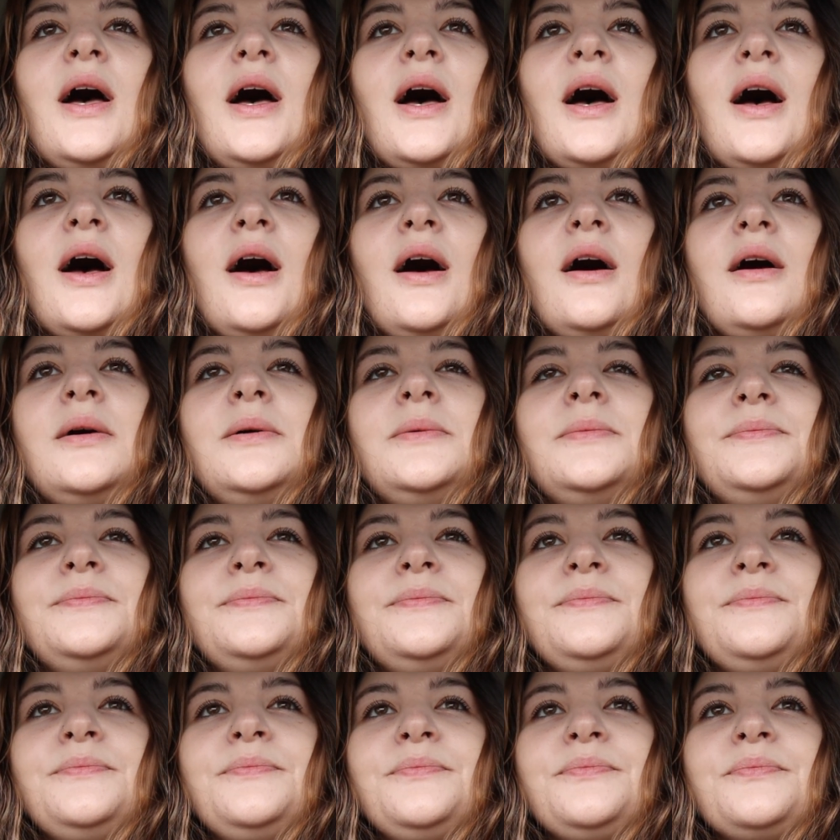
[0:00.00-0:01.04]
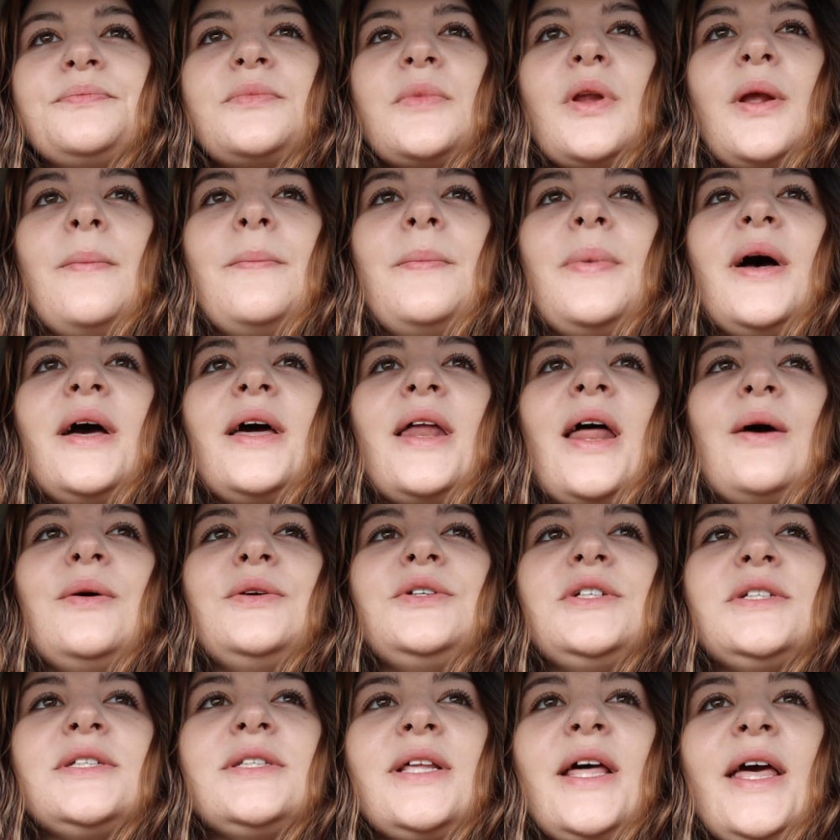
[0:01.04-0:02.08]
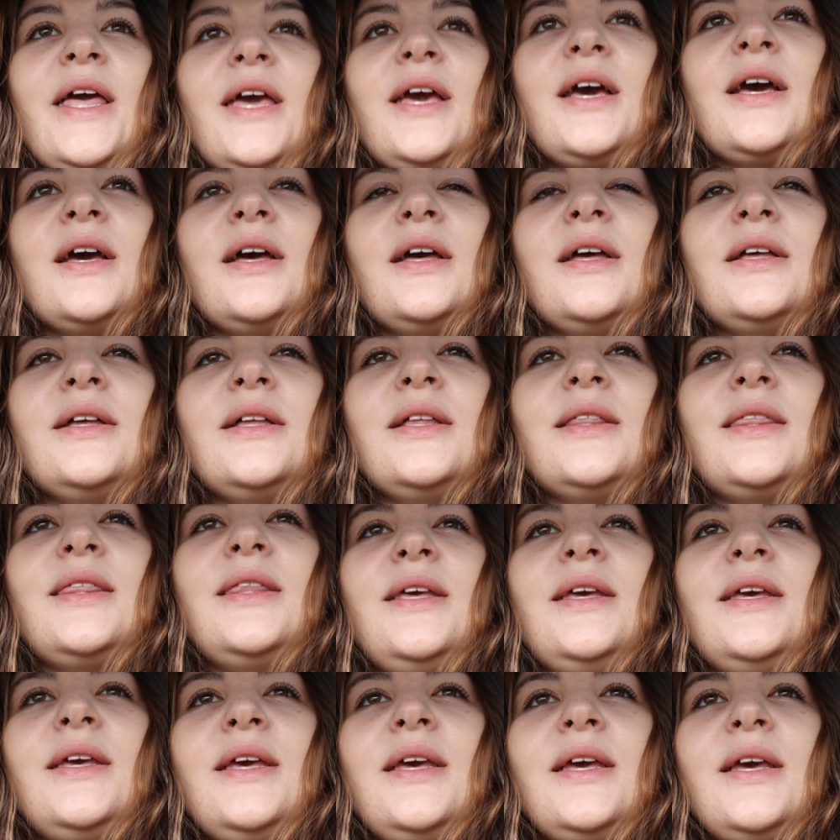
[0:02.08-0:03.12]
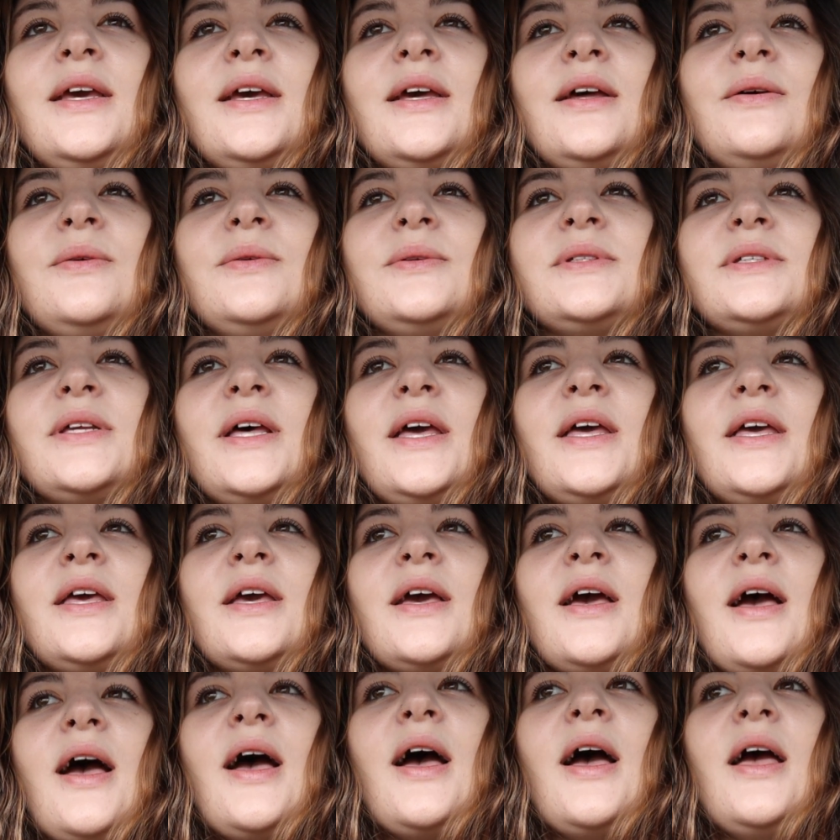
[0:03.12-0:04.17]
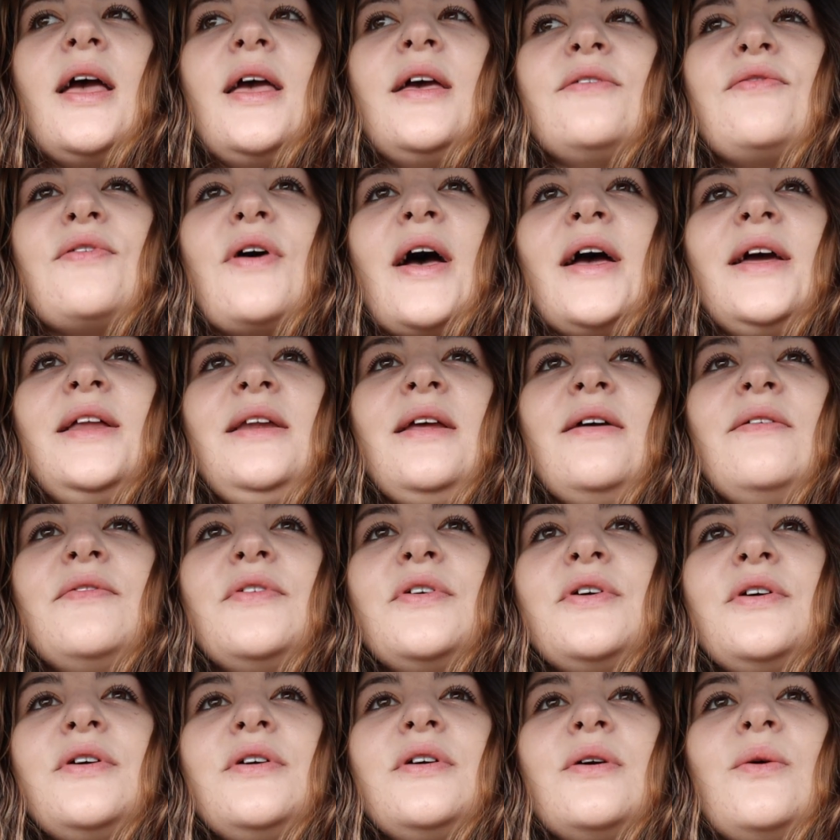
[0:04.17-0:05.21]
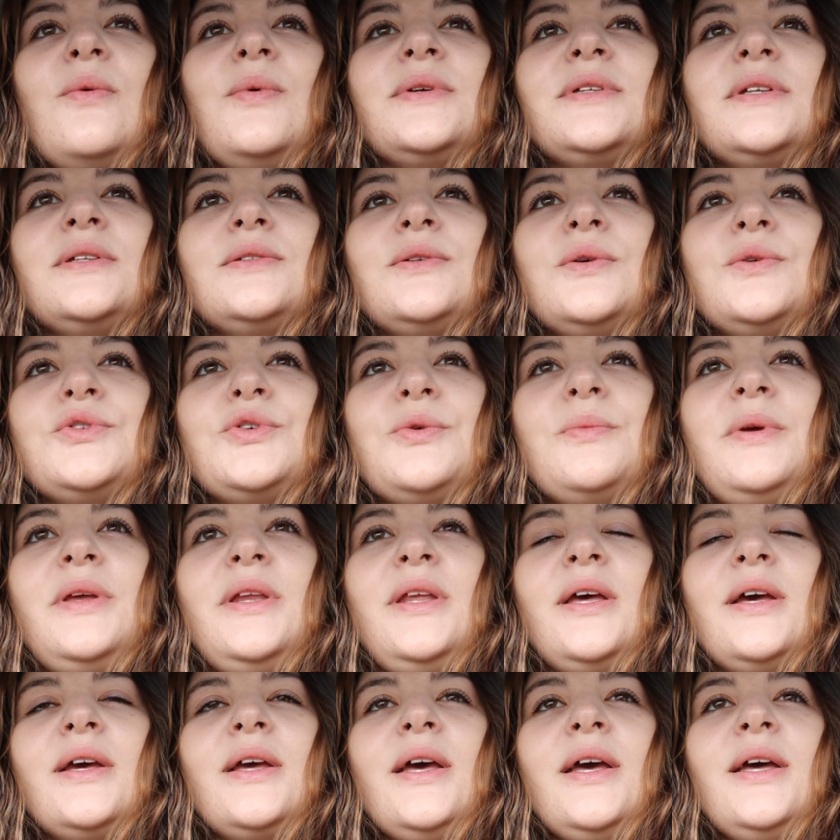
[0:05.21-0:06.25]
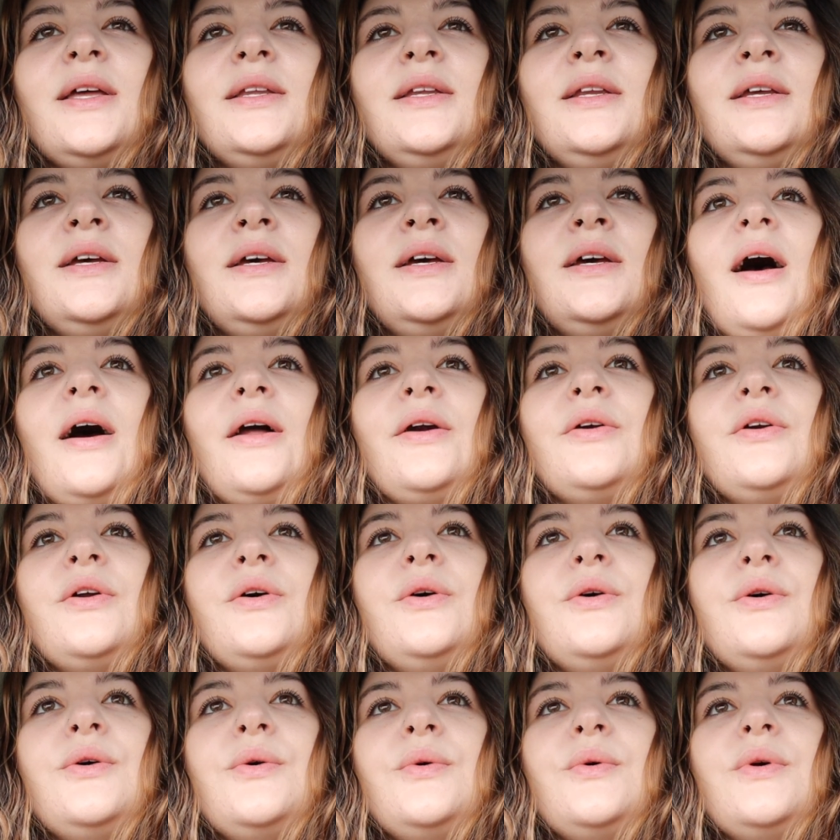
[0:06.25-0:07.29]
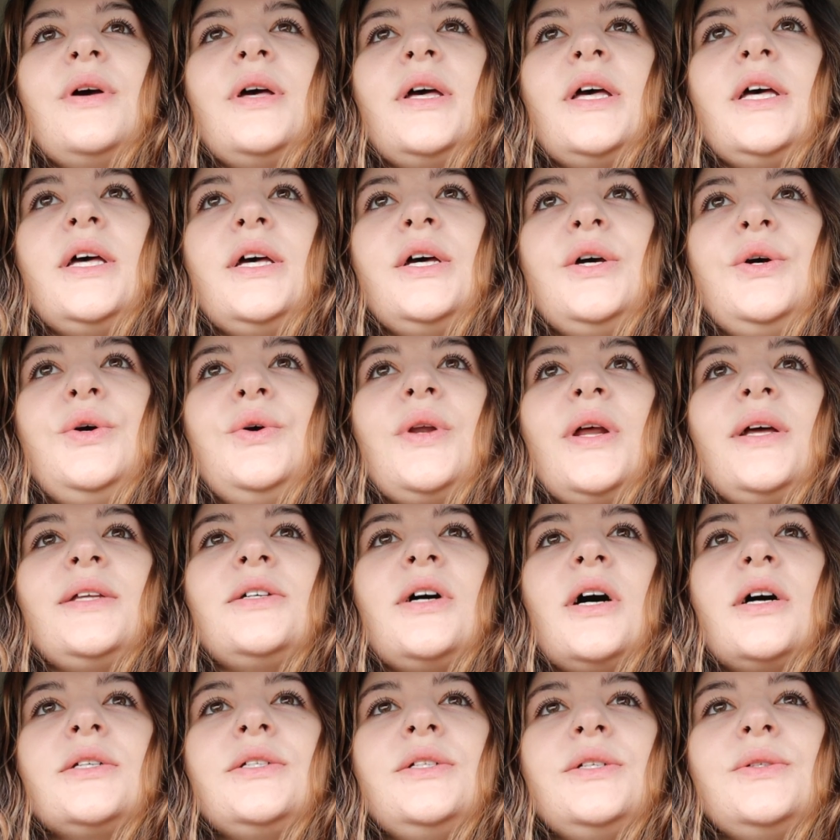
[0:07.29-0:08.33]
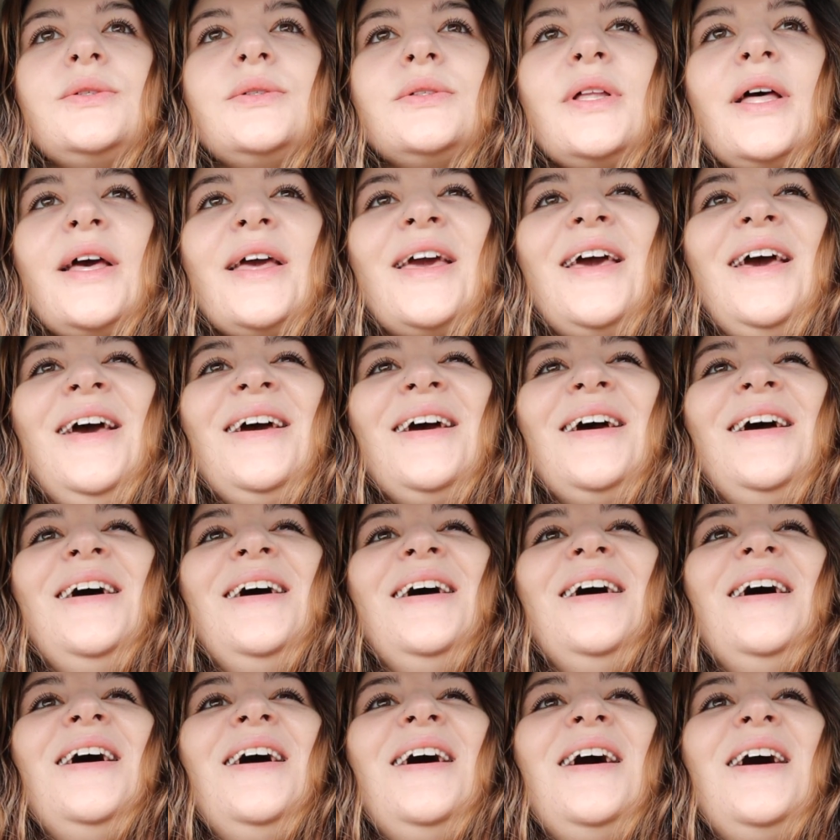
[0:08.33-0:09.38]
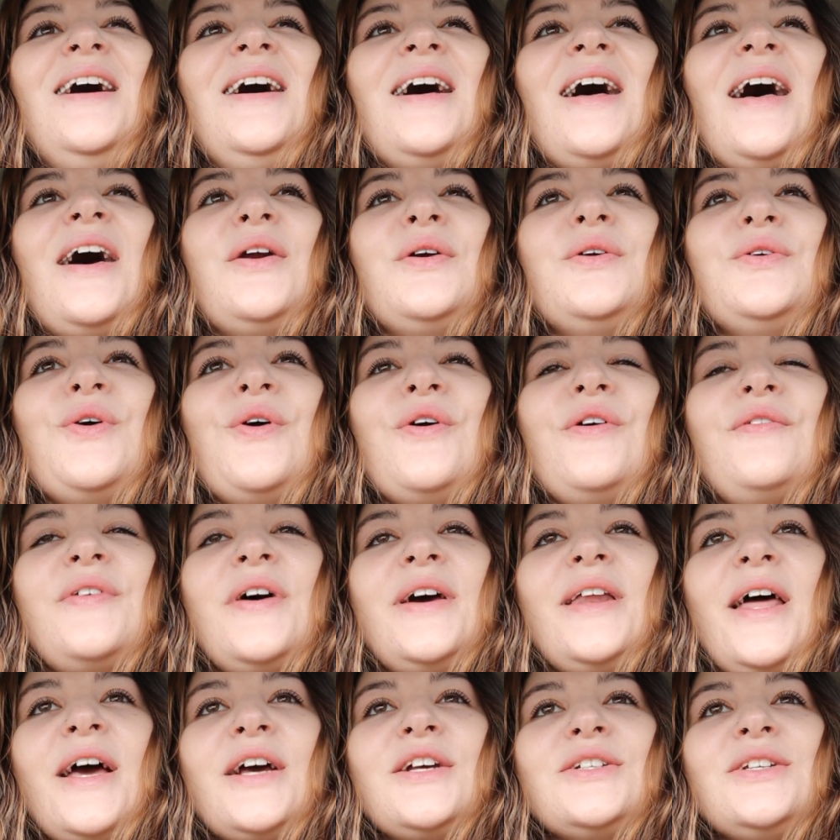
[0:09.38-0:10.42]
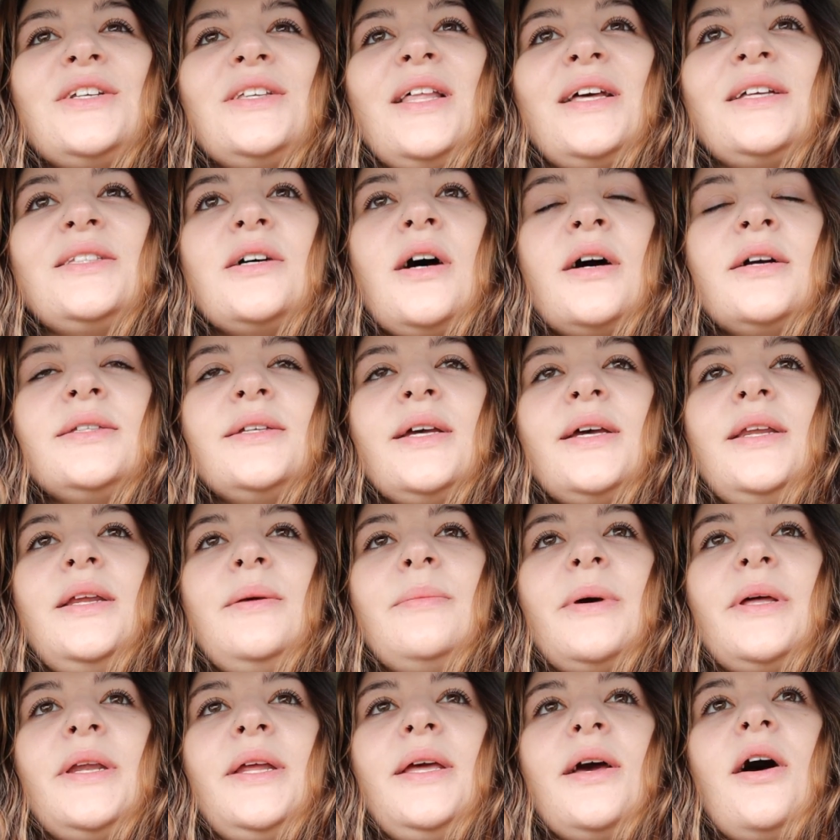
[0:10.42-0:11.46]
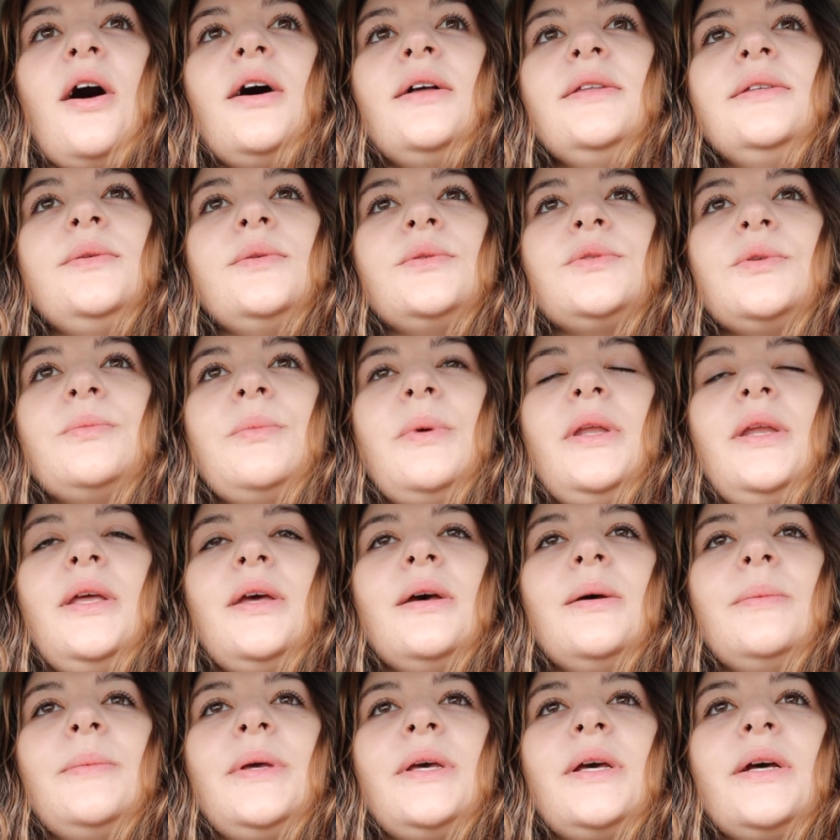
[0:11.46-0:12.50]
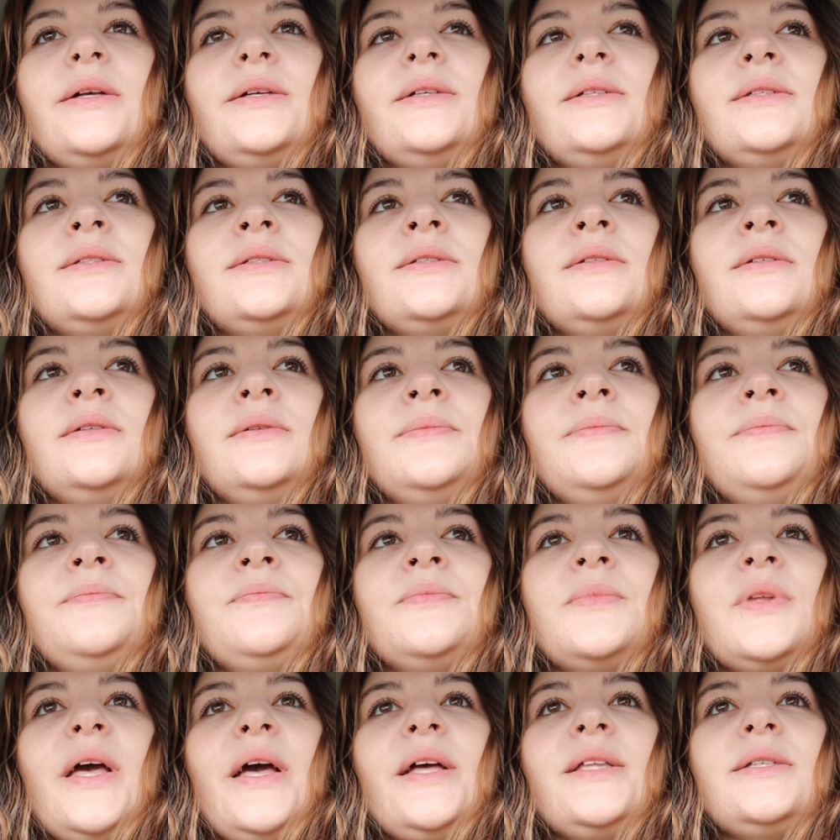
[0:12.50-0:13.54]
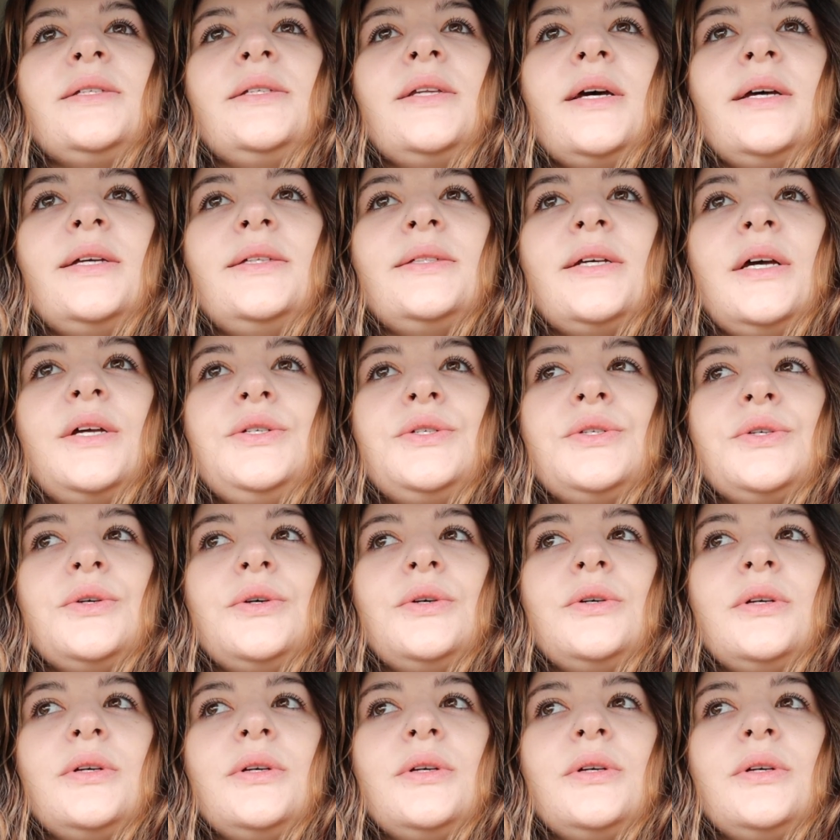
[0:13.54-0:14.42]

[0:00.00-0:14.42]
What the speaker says: But I was just like thinking, I was like, if I never was on social media again, I don't know who'd I talk to. Like, I don't know if I'd actually like talk to anybody on social media because it's not intentional.